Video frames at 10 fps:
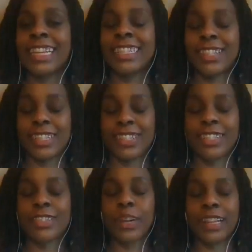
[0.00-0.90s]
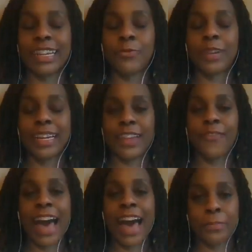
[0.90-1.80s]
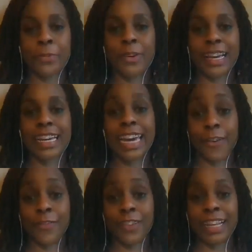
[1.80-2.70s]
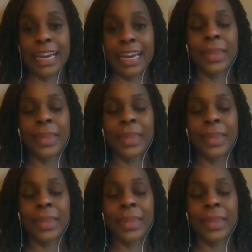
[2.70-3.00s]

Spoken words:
to just really read the fine print carefully.